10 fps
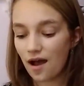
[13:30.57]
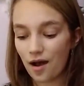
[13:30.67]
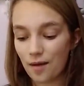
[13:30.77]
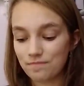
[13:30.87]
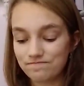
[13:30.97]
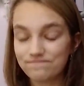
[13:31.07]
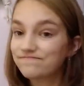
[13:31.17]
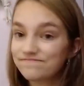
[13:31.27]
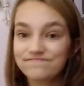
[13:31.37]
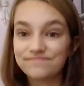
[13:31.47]
Um,
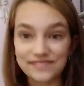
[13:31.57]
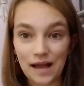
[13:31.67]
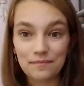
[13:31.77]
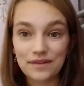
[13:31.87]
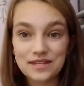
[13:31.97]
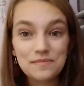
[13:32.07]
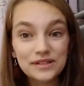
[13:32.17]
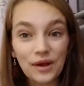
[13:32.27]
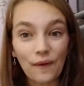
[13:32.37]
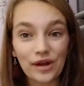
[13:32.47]
yeah, it's a
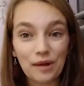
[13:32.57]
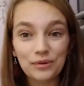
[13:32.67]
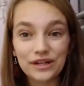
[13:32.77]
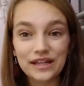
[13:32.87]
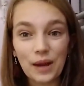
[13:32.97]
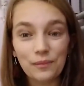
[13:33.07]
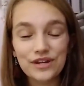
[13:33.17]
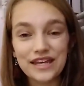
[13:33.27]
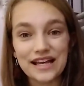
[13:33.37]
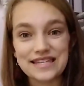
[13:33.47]
big deal, and I'm pretty,
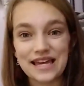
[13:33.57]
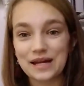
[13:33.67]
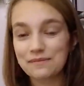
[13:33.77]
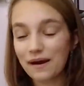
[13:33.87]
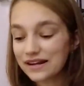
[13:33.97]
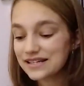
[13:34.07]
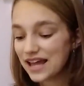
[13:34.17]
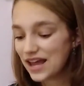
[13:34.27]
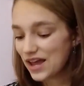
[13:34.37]
pretty excited about it.